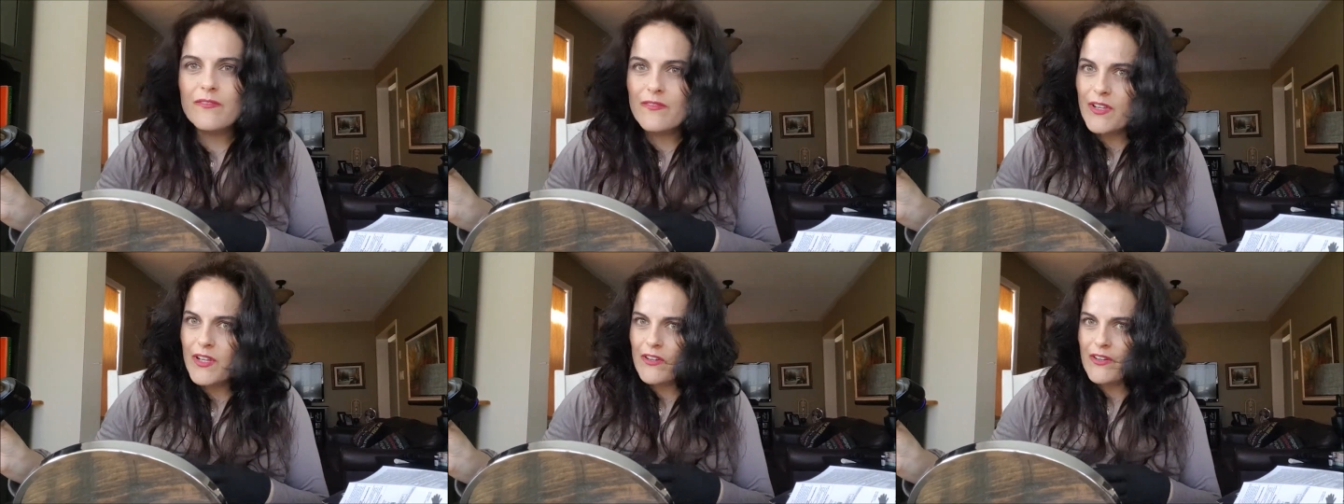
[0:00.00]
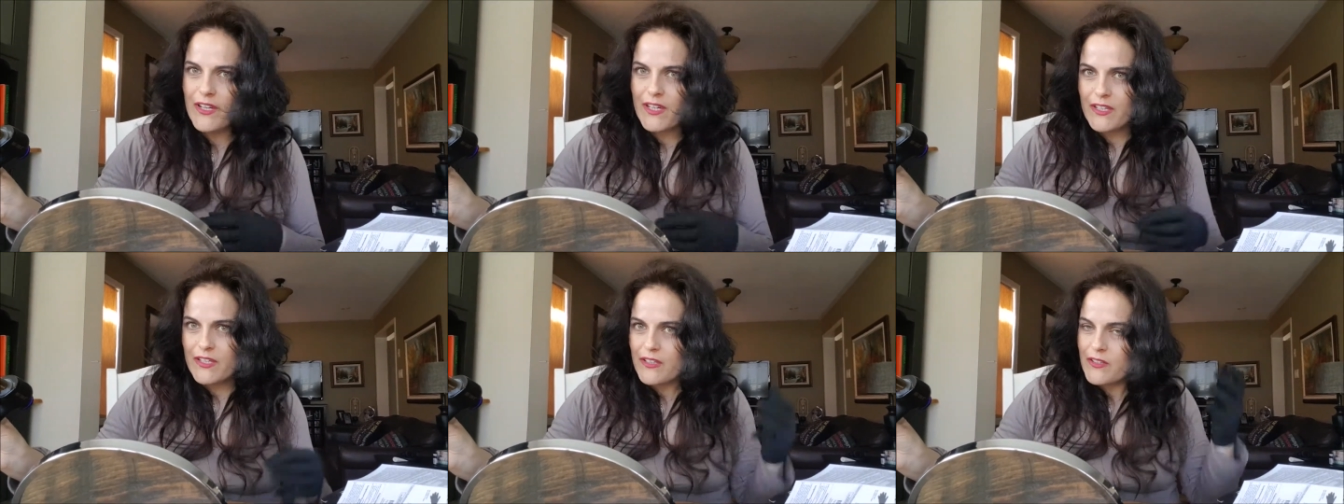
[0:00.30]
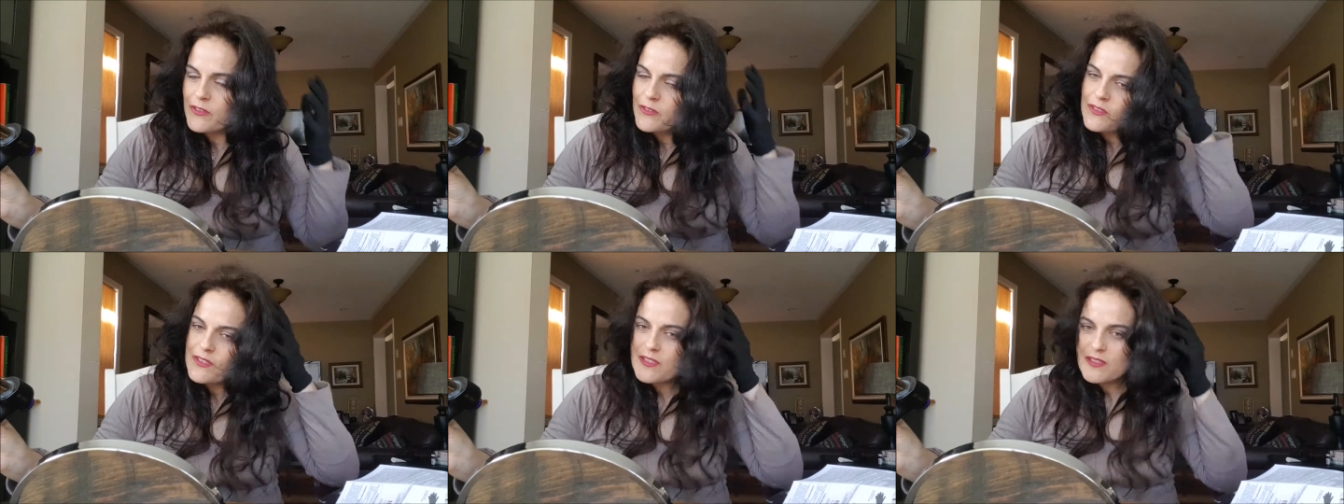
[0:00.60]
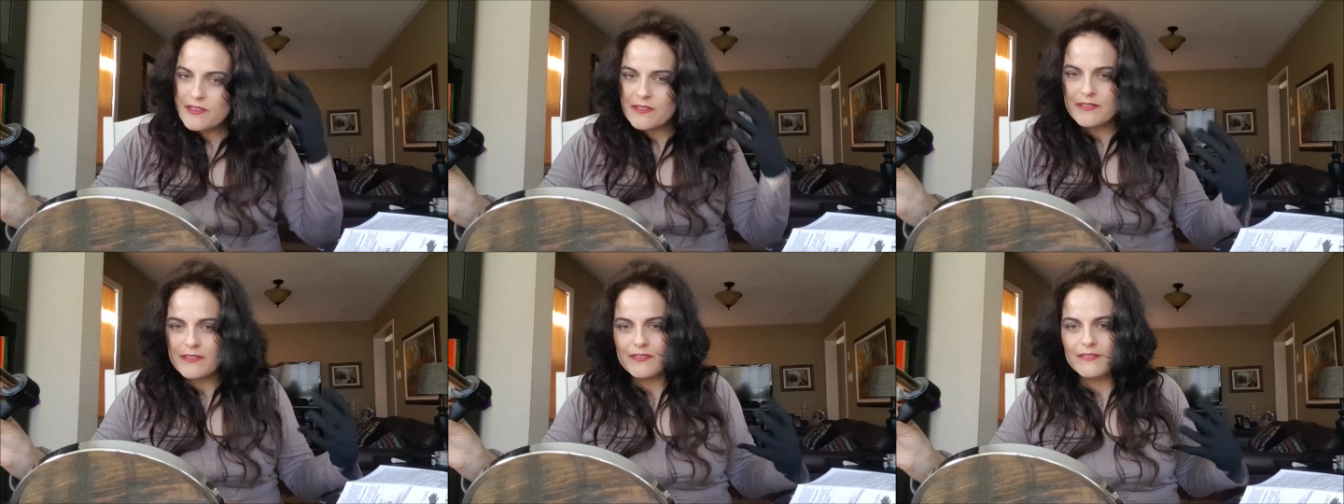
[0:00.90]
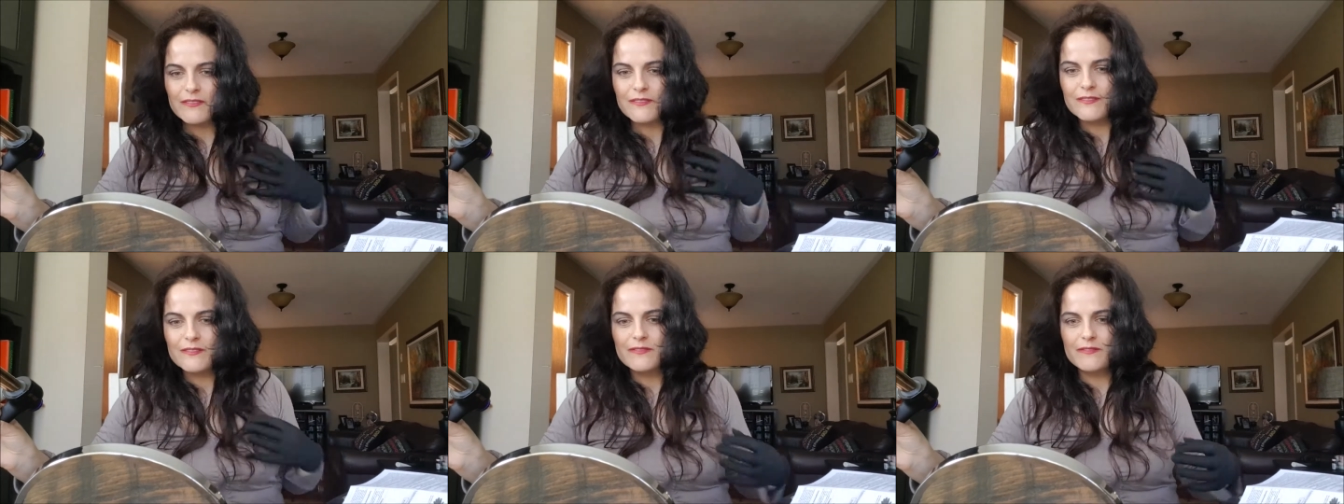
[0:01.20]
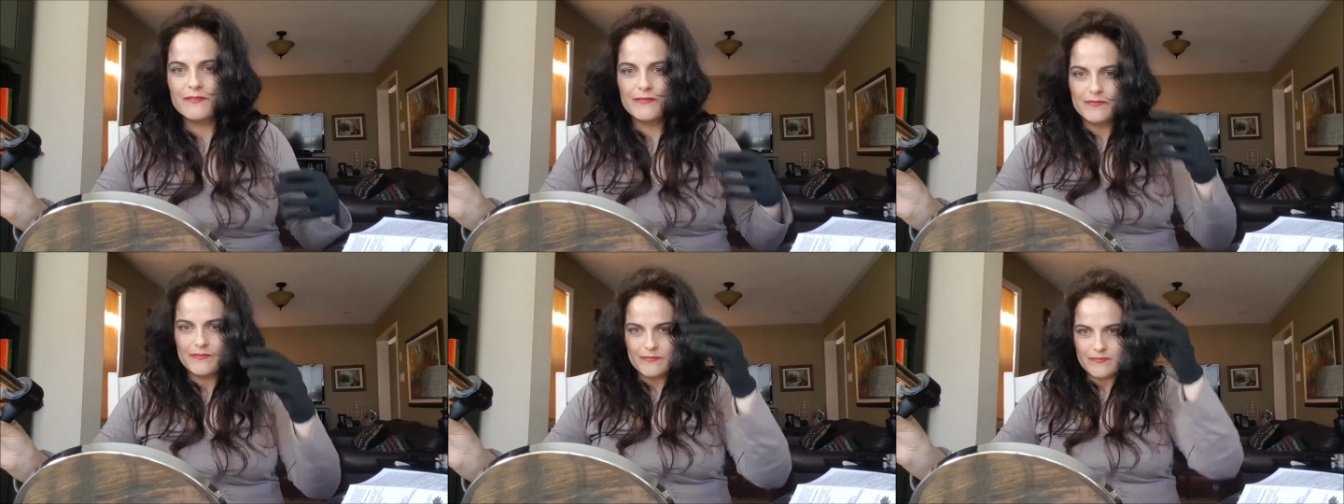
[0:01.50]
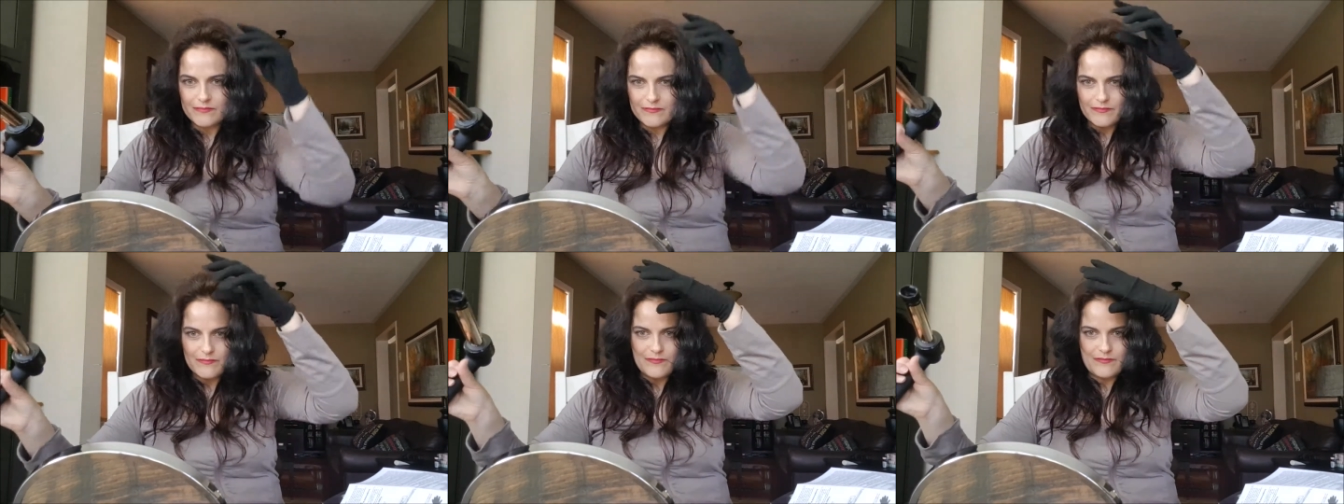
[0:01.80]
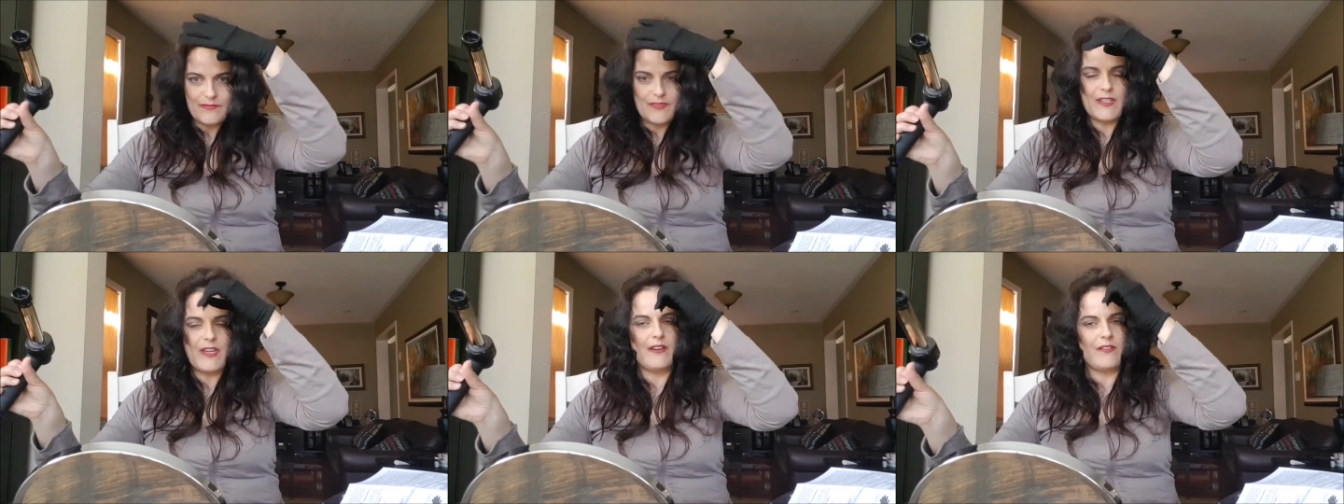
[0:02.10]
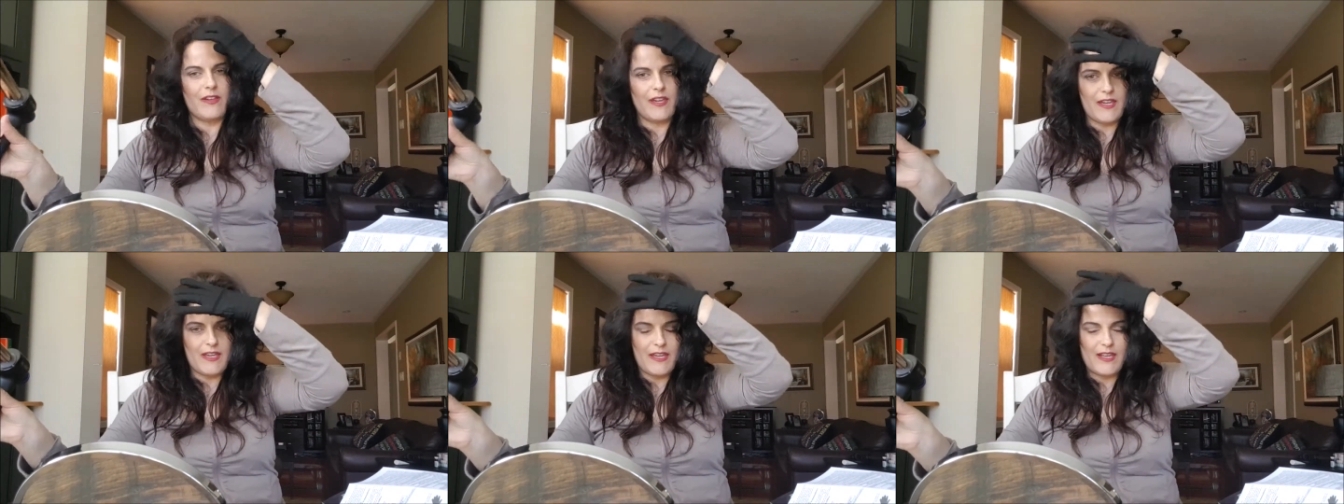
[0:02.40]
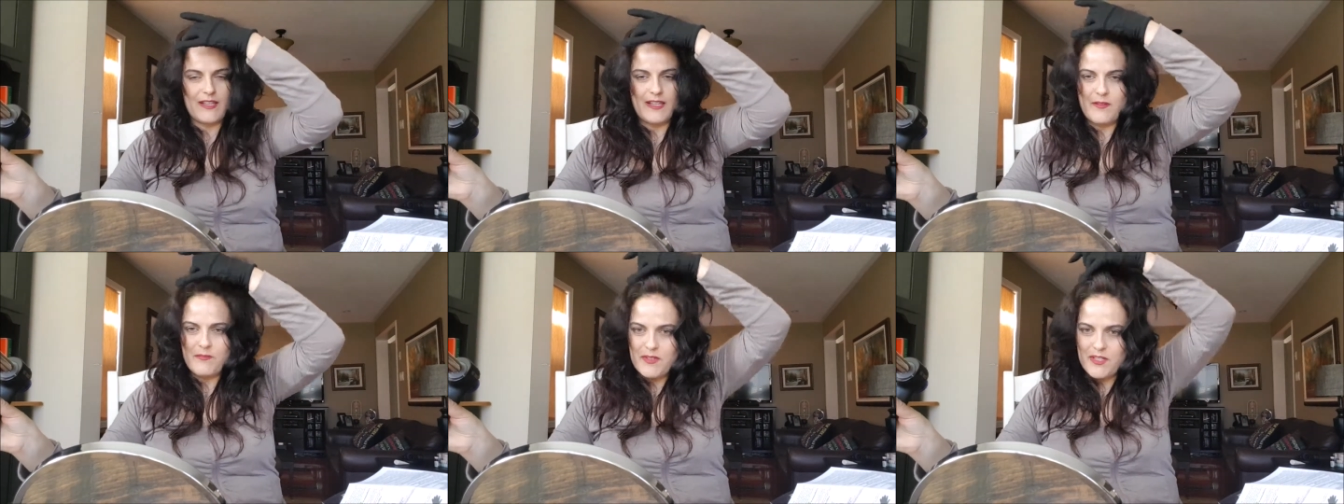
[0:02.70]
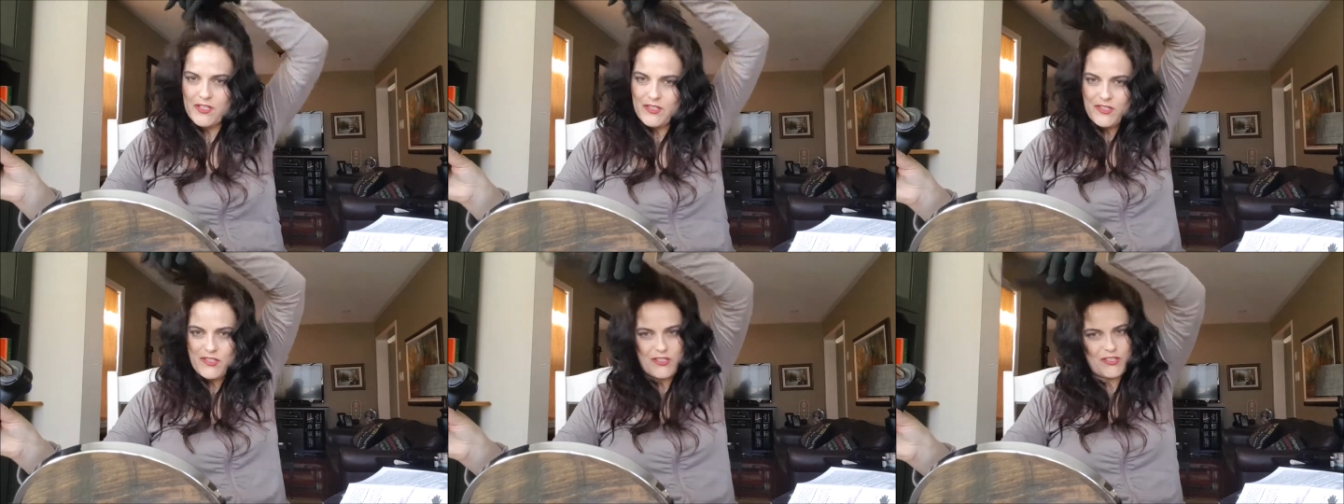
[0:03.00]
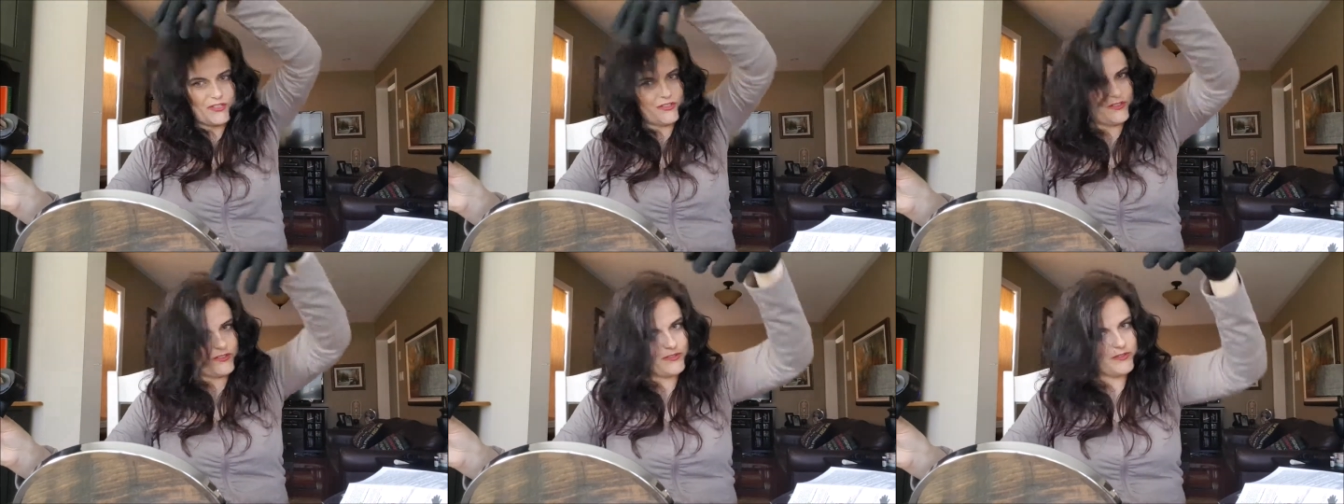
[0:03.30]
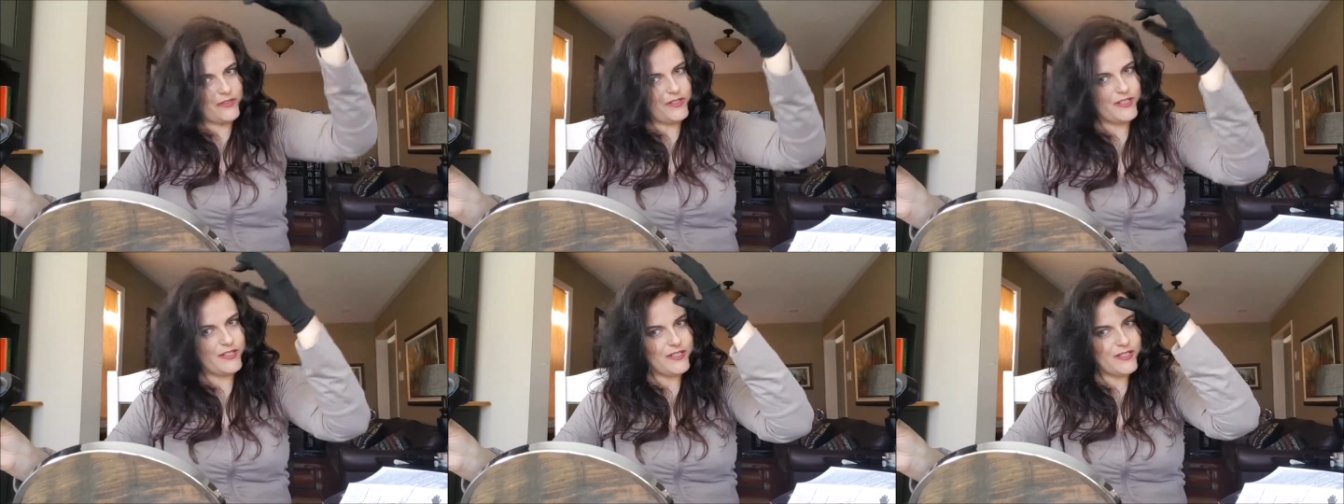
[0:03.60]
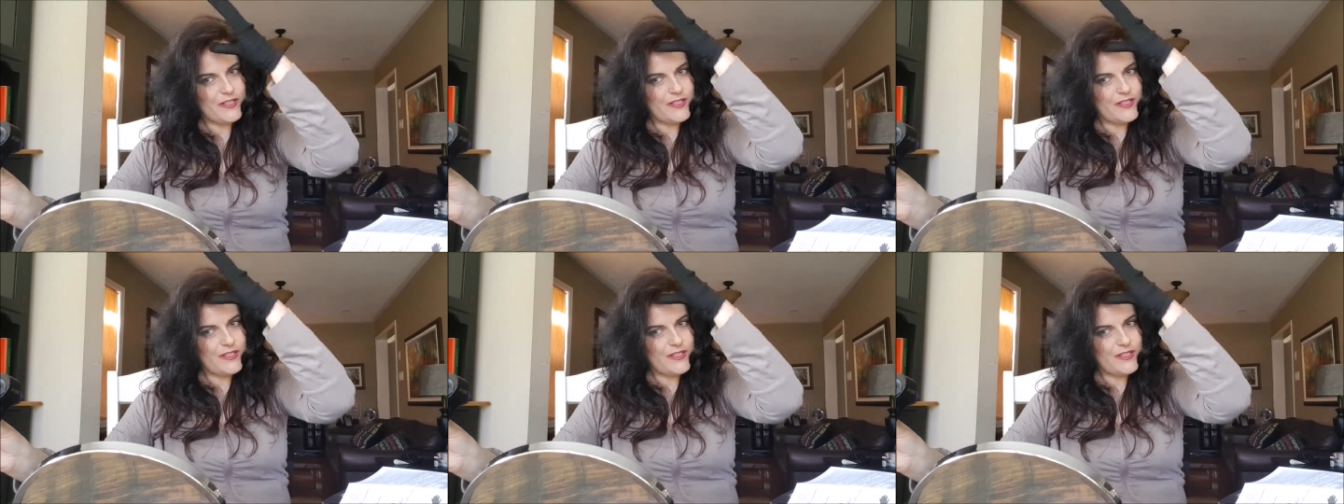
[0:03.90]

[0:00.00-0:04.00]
Very cute. Okay, and let me just do